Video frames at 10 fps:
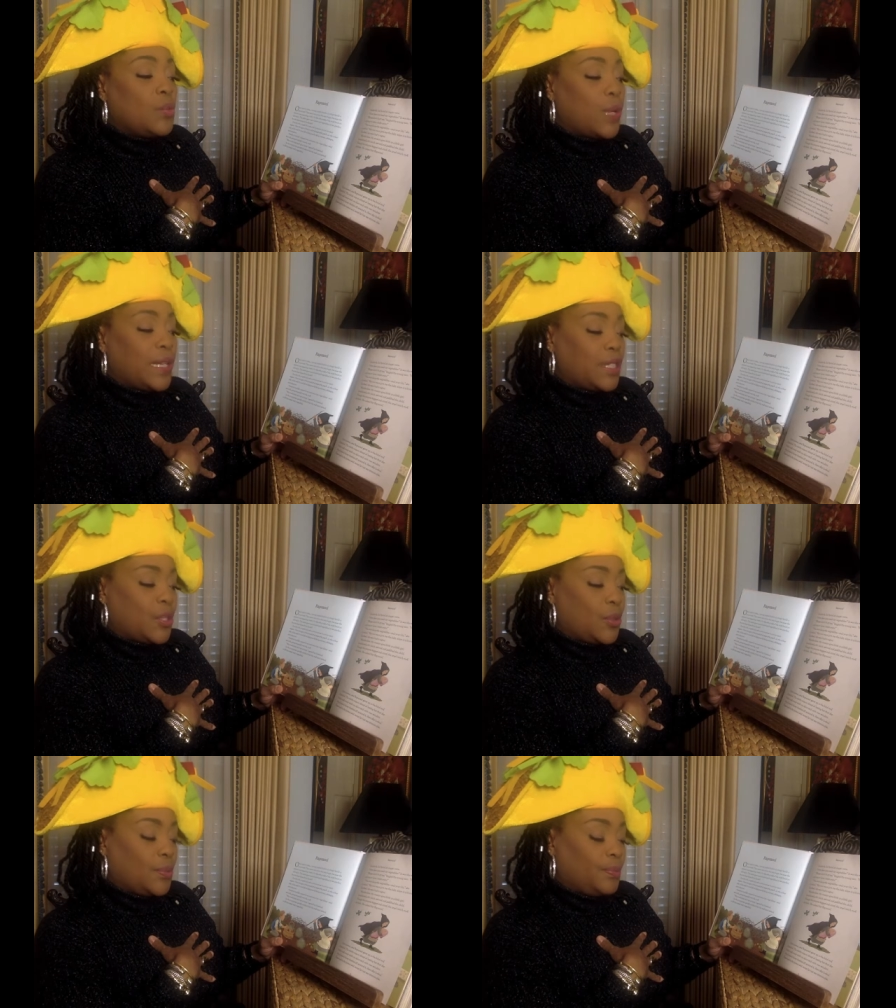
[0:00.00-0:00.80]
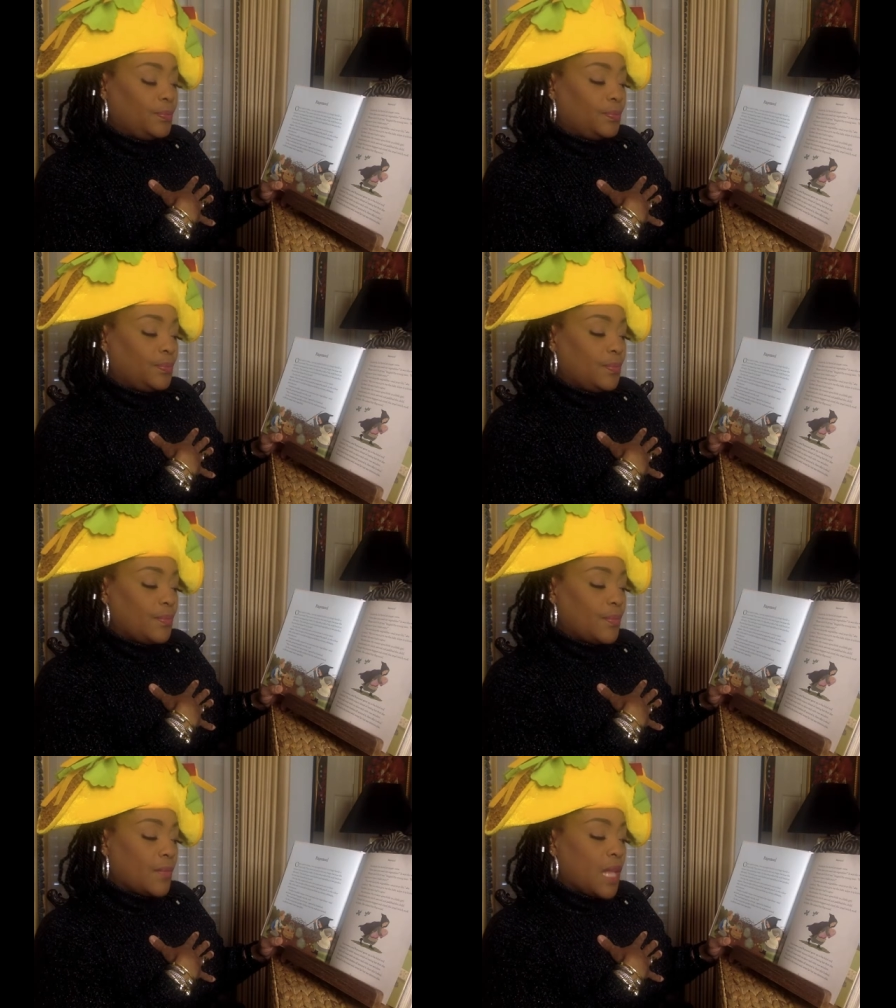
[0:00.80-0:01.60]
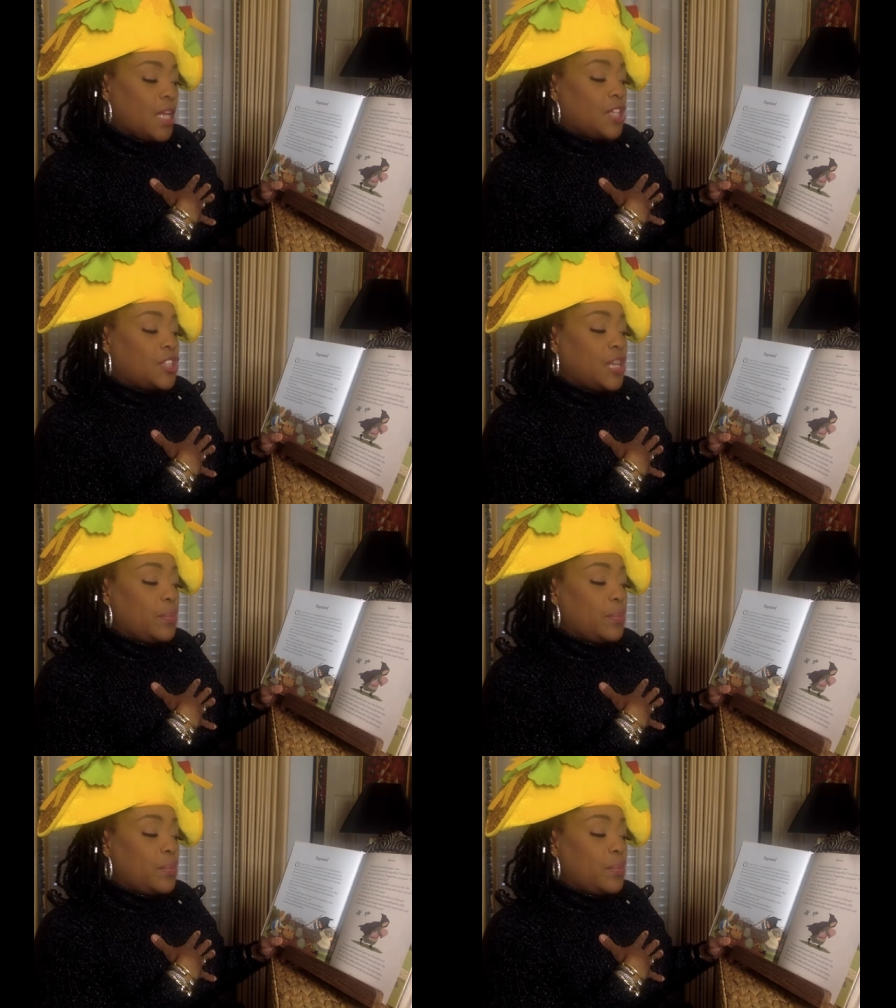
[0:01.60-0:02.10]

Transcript: window. She